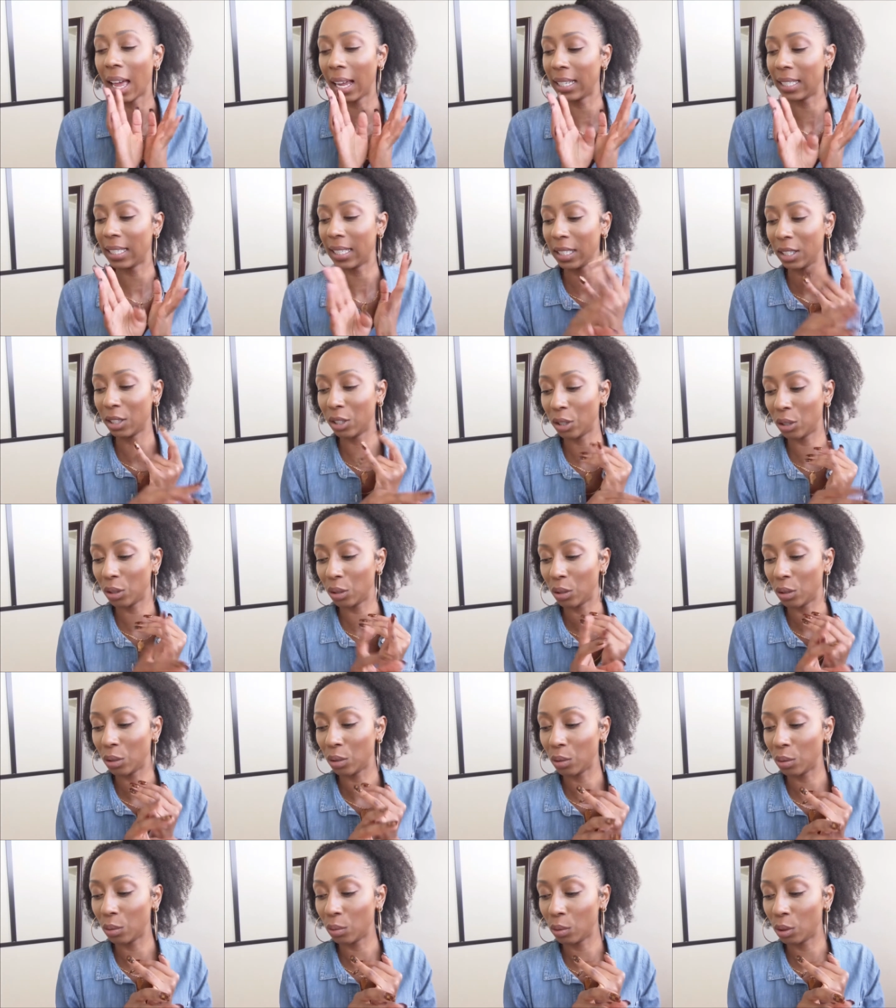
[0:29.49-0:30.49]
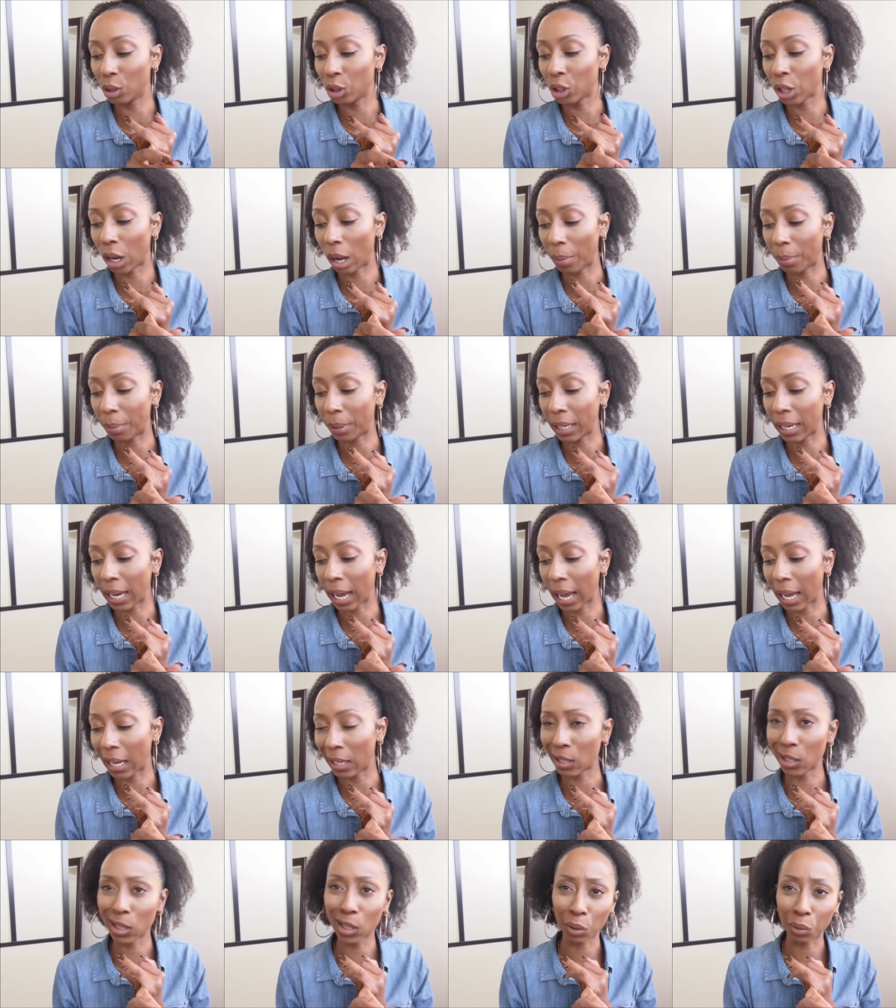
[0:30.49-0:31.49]
I did do shopping
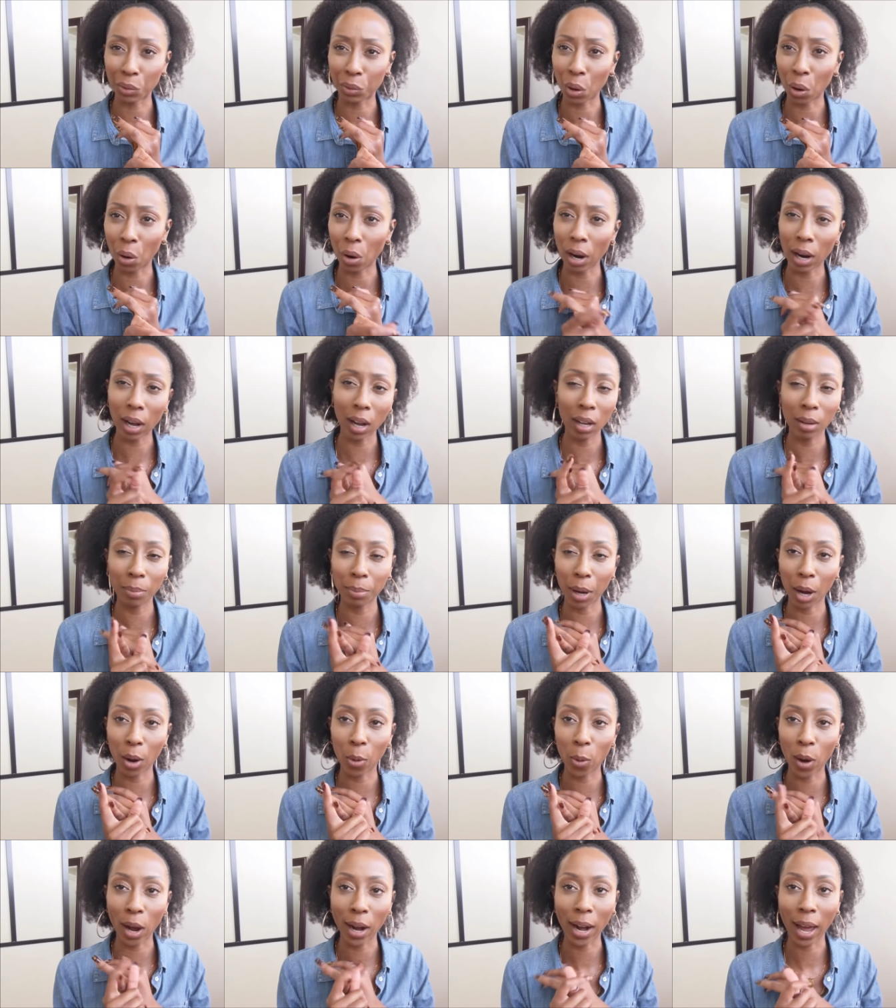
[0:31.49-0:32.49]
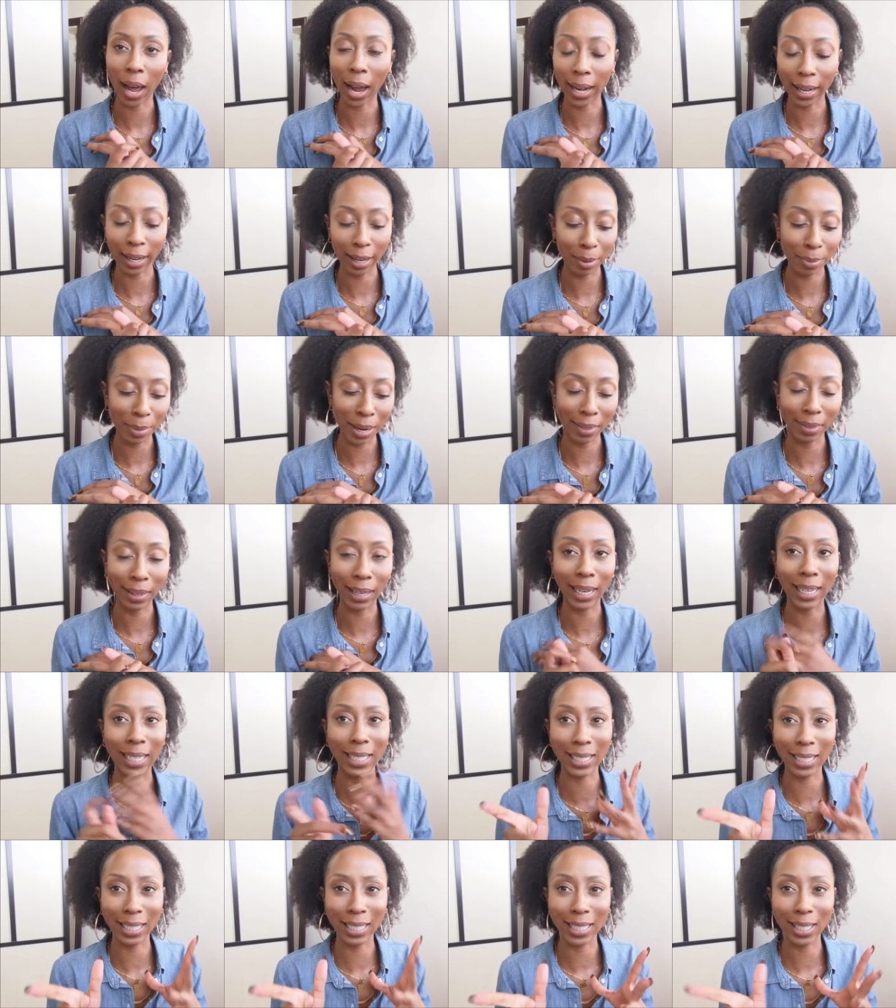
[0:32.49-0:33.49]
at Sephora, bought one item, and
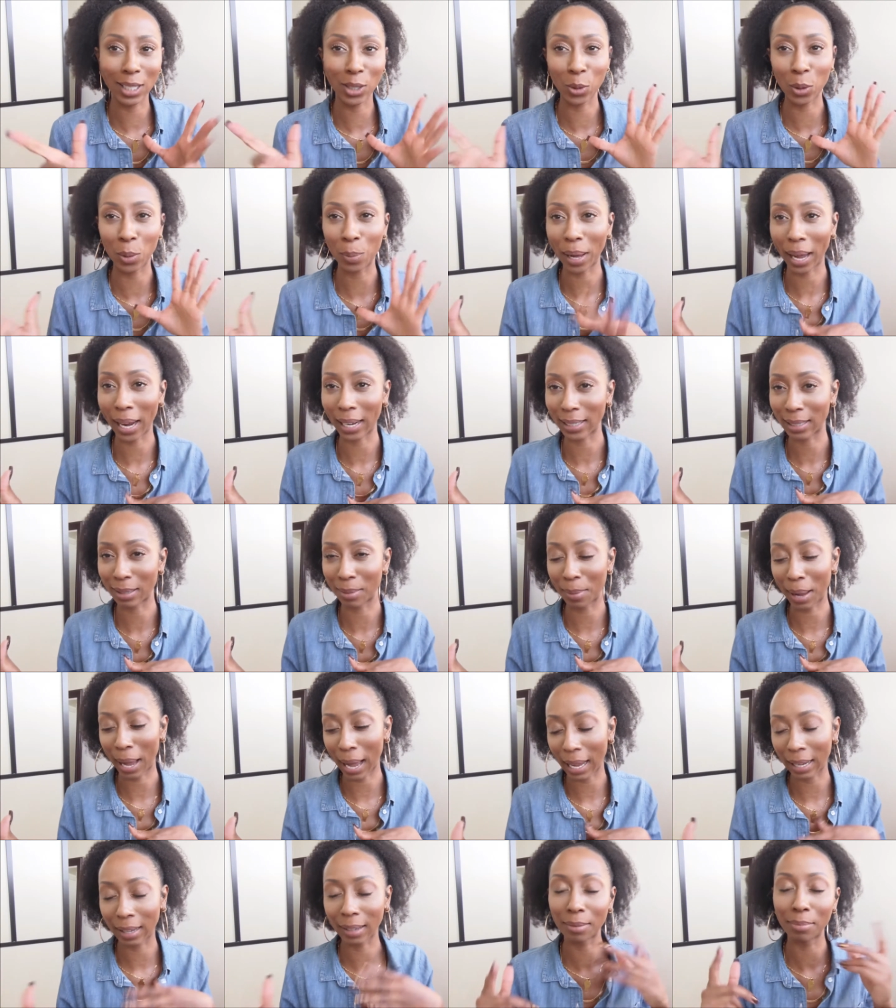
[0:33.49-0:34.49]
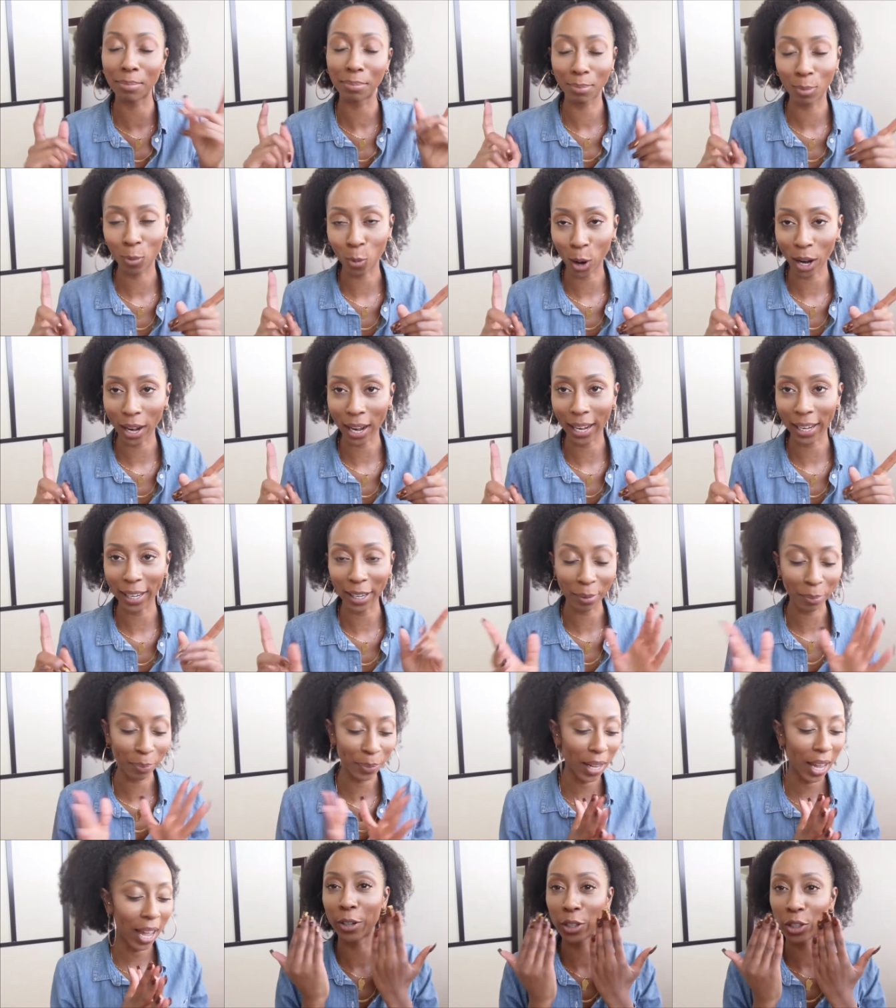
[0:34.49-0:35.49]
then I did do a back to MAC one item.
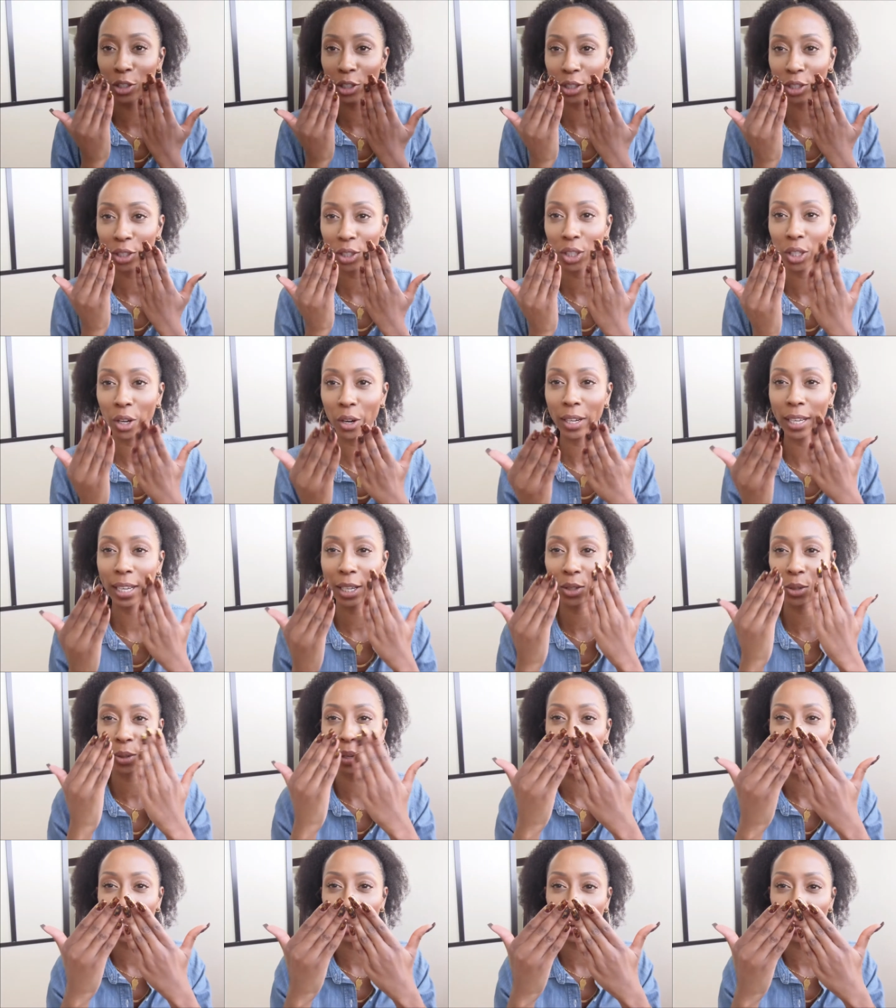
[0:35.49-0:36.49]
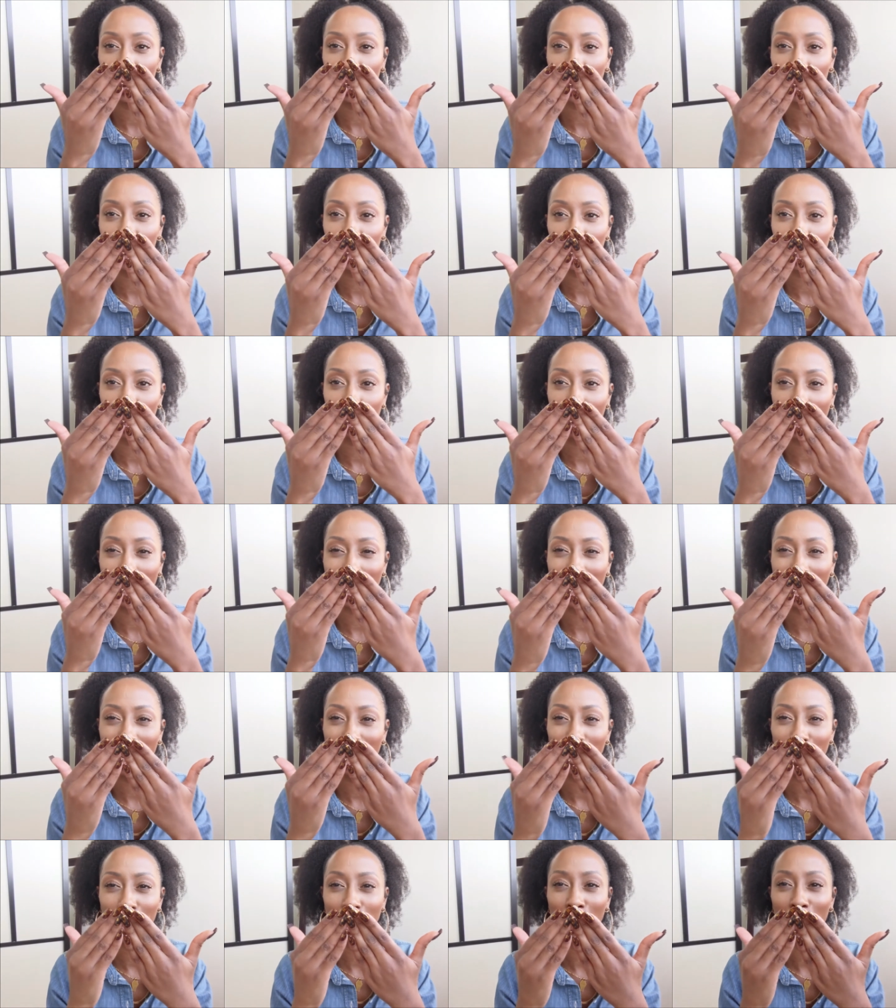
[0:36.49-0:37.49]
First, just to start, in case you guys are wondering what's on my
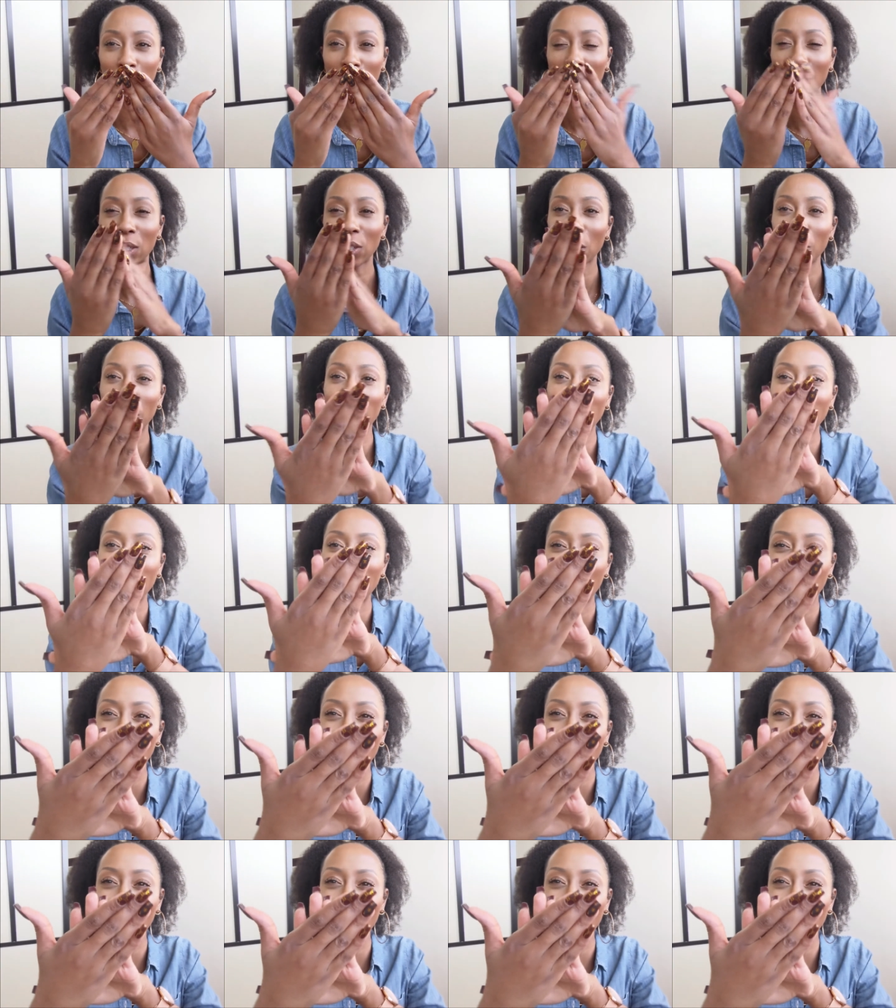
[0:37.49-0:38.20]
nails, so these are my